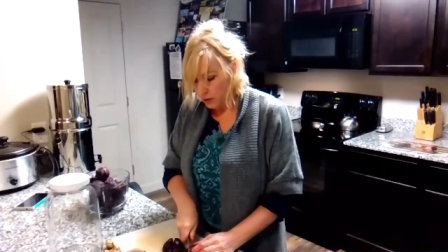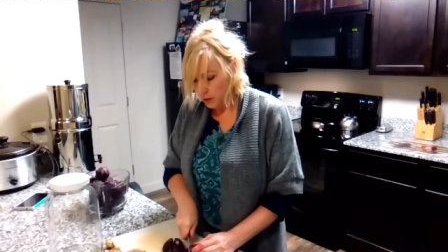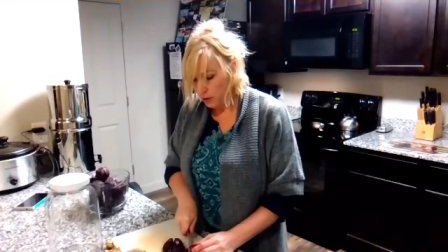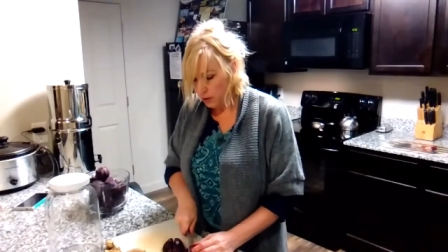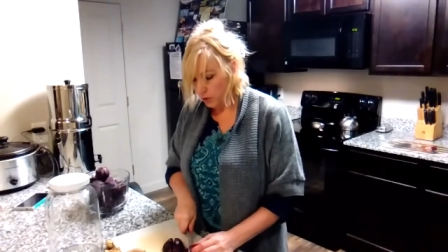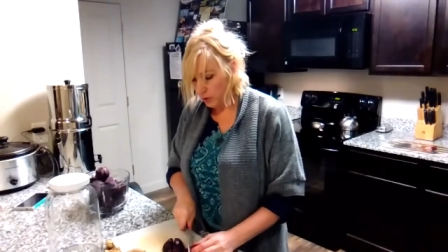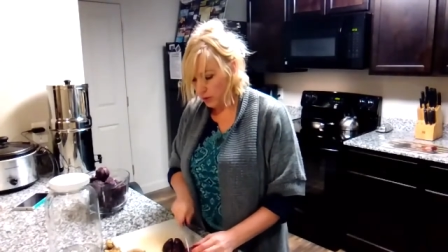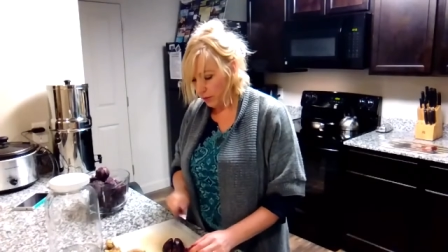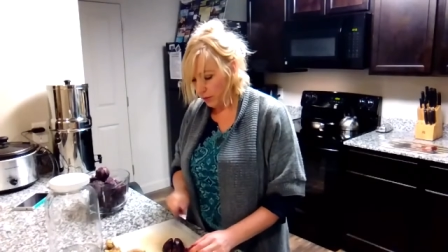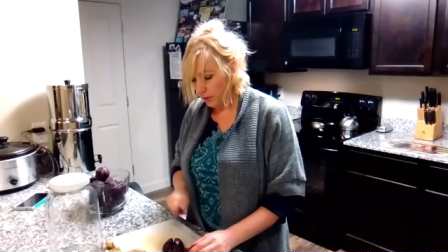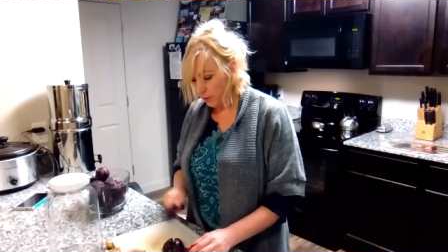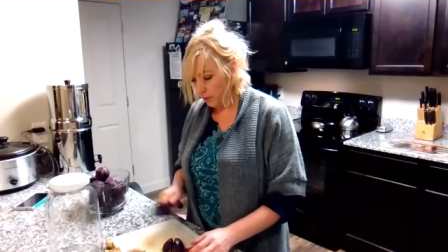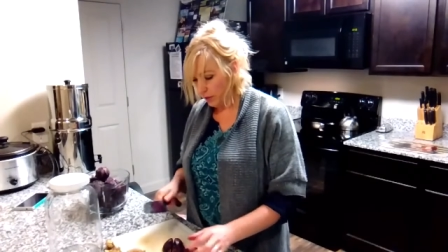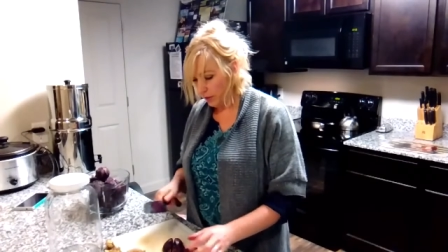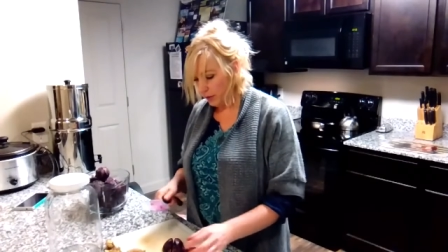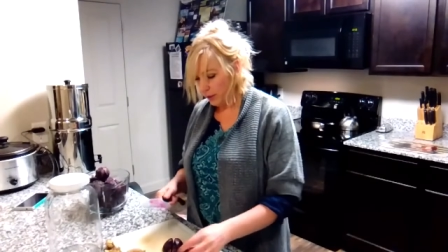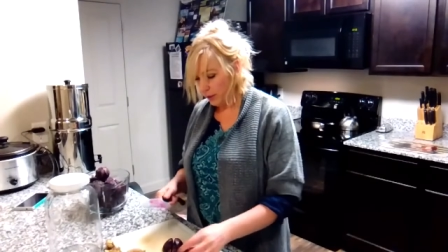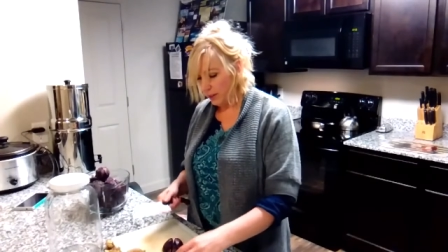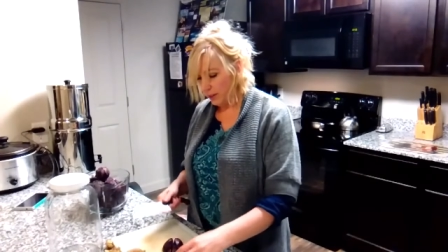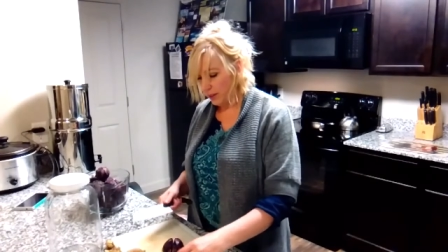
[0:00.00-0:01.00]
you'll
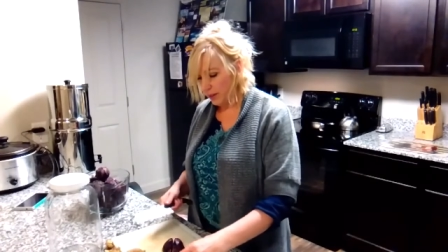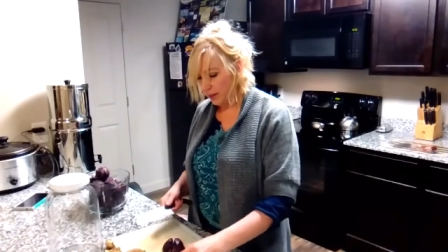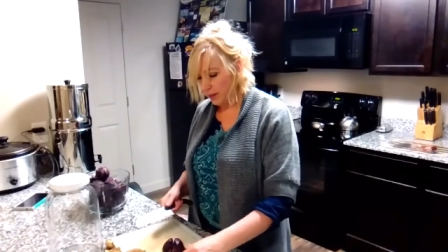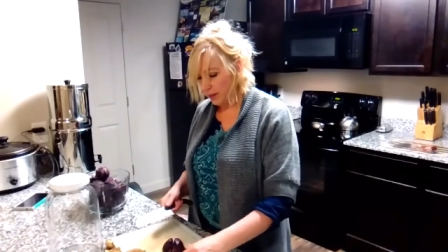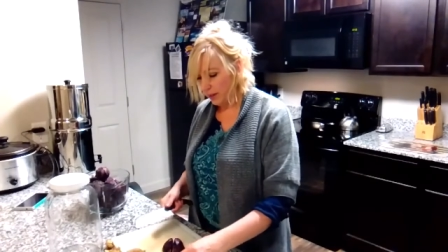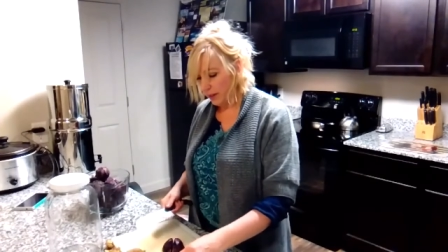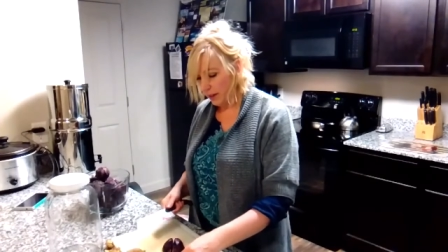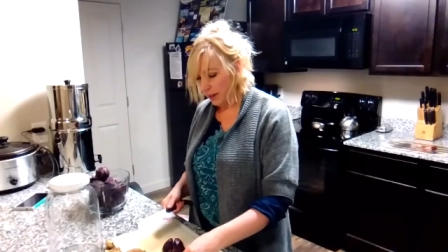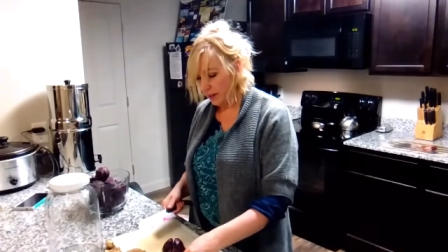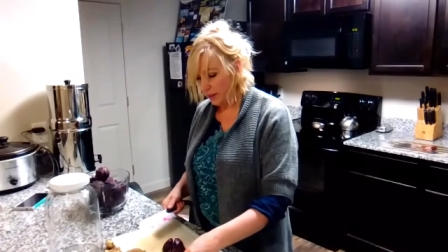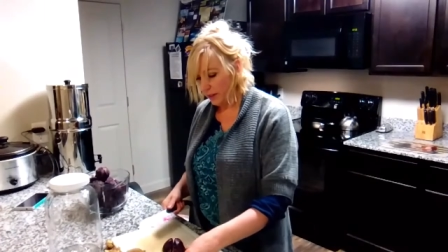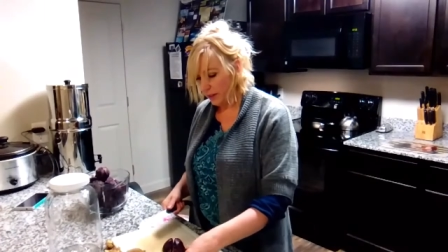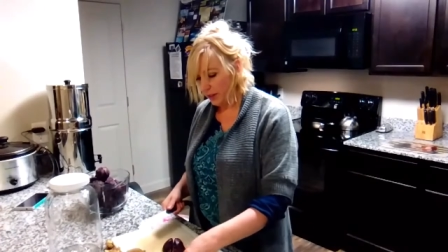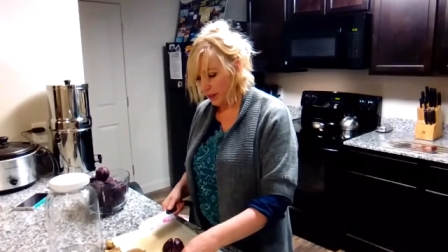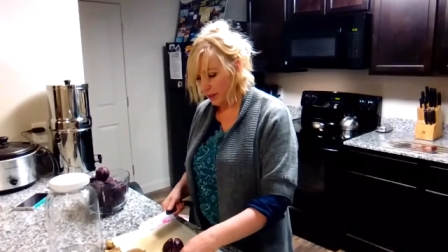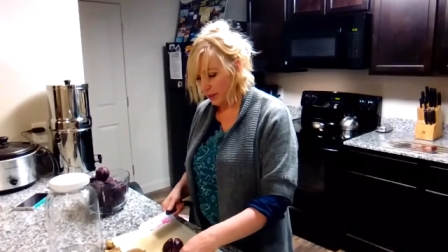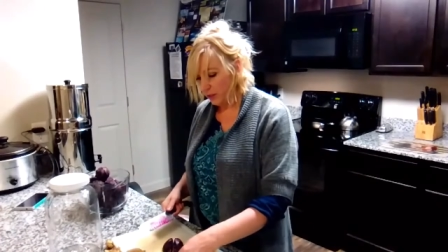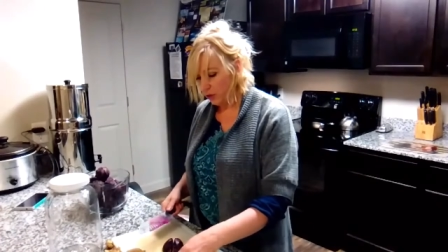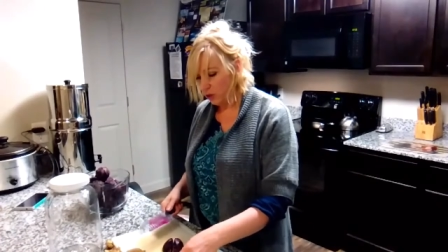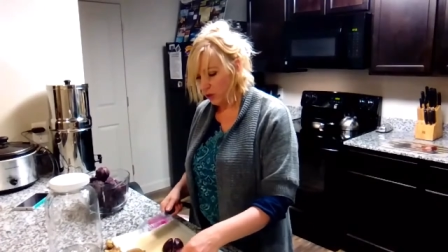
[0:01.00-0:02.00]
definitely get that
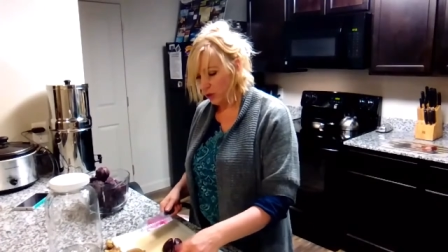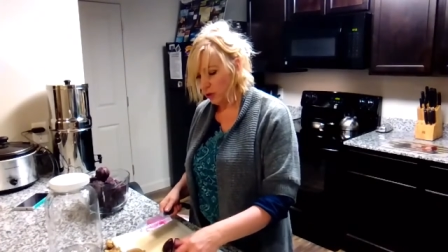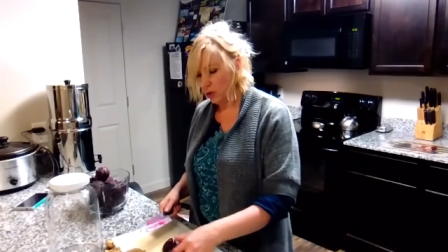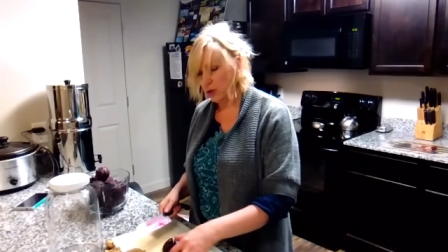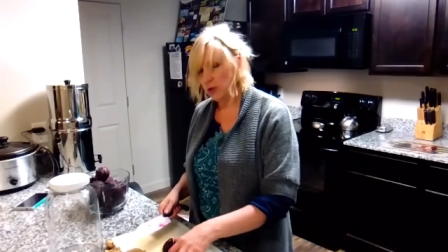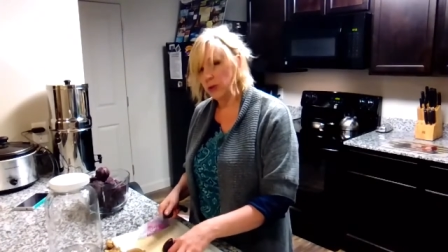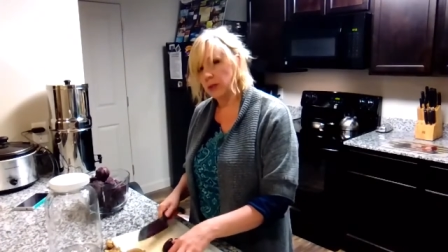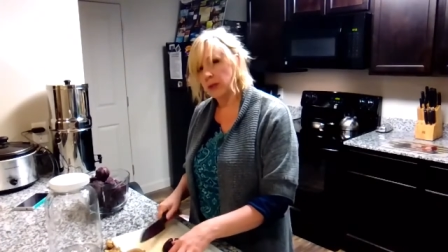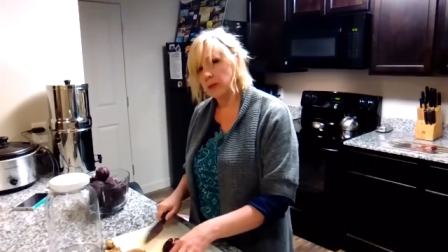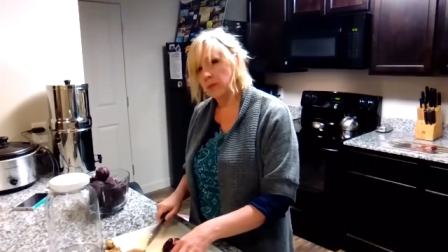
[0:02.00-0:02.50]
like ginger